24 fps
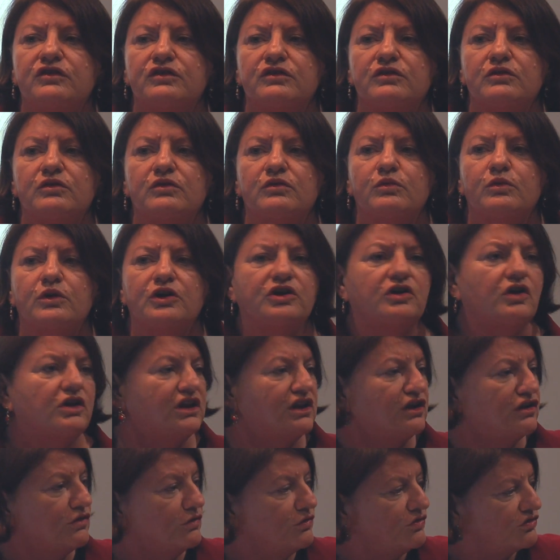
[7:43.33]
to work on
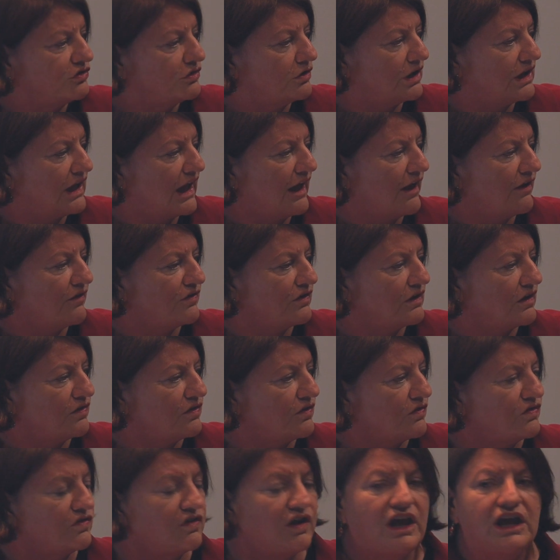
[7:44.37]
inclusionary housing at
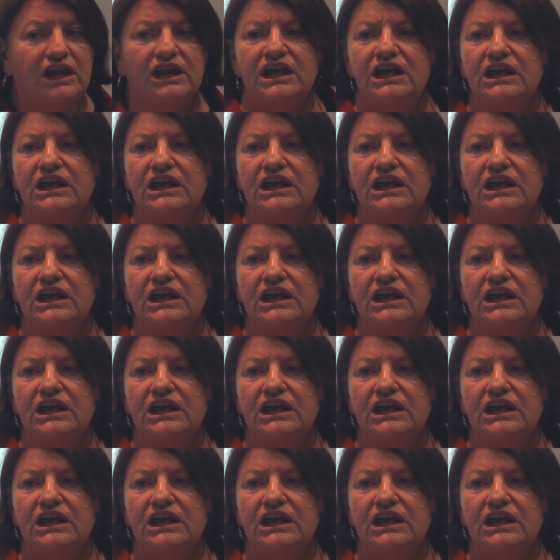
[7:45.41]
the state,